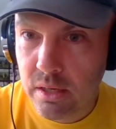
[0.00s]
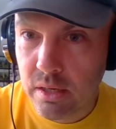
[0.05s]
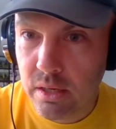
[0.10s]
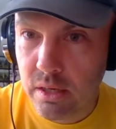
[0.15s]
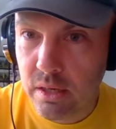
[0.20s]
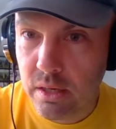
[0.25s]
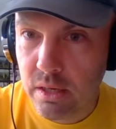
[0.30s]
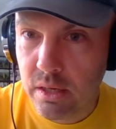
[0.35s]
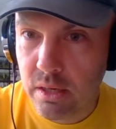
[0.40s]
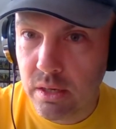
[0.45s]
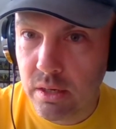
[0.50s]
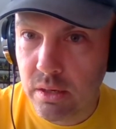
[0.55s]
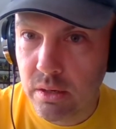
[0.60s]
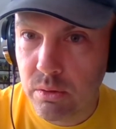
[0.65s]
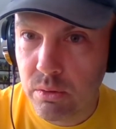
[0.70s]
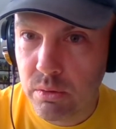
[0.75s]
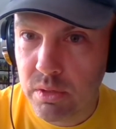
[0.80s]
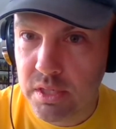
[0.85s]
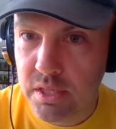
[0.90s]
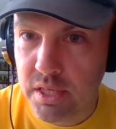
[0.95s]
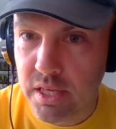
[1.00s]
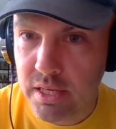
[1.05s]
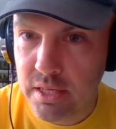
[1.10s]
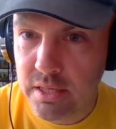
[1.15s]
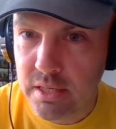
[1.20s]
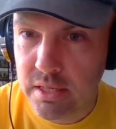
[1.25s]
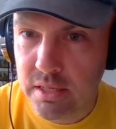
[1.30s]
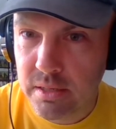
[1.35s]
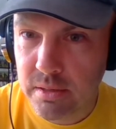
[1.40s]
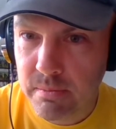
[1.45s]
What's
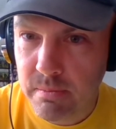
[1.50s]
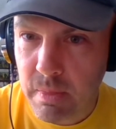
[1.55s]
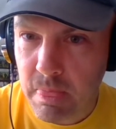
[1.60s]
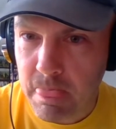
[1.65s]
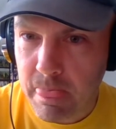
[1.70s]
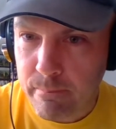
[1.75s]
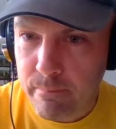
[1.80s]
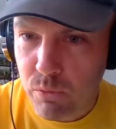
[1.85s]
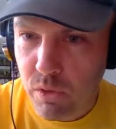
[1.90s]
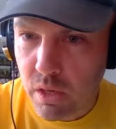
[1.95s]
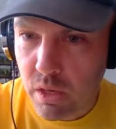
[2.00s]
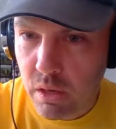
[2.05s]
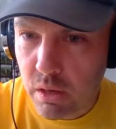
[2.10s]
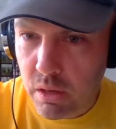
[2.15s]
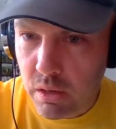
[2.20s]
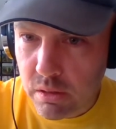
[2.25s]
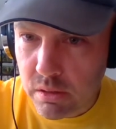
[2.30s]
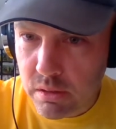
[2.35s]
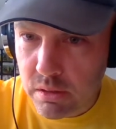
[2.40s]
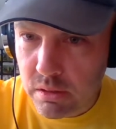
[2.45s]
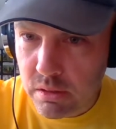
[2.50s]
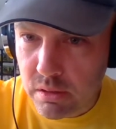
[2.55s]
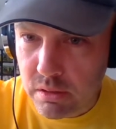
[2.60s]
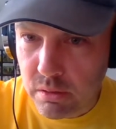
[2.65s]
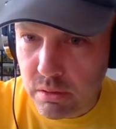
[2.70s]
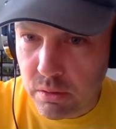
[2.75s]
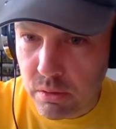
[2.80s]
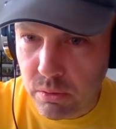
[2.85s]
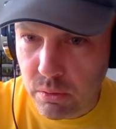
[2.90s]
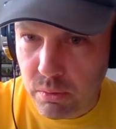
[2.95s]
this?
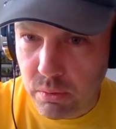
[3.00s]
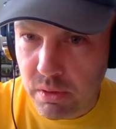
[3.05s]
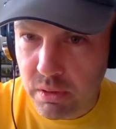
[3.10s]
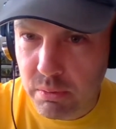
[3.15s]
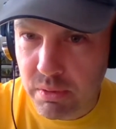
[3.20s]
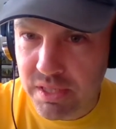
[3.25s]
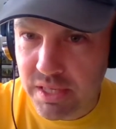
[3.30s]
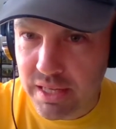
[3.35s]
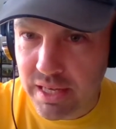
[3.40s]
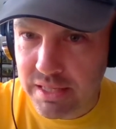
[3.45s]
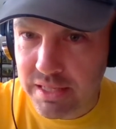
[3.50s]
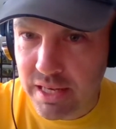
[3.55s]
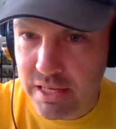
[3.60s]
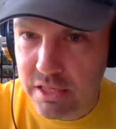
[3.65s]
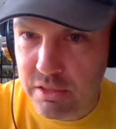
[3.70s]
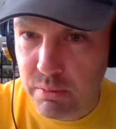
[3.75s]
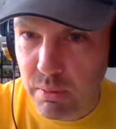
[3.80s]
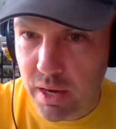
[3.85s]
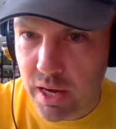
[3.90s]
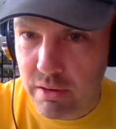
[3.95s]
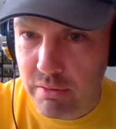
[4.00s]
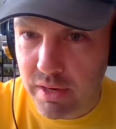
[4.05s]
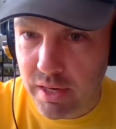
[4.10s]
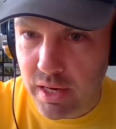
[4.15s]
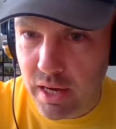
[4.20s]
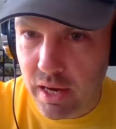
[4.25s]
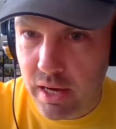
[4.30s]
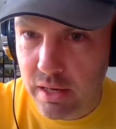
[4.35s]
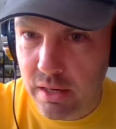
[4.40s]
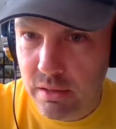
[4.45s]
Oh, is there swearing
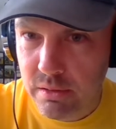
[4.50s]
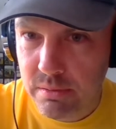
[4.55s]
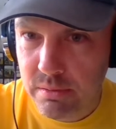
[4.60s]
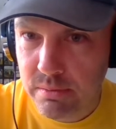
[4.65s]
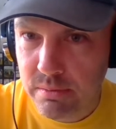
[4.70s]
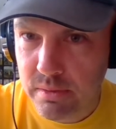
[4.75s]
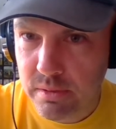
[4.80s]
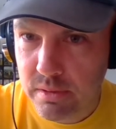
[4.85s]
going on?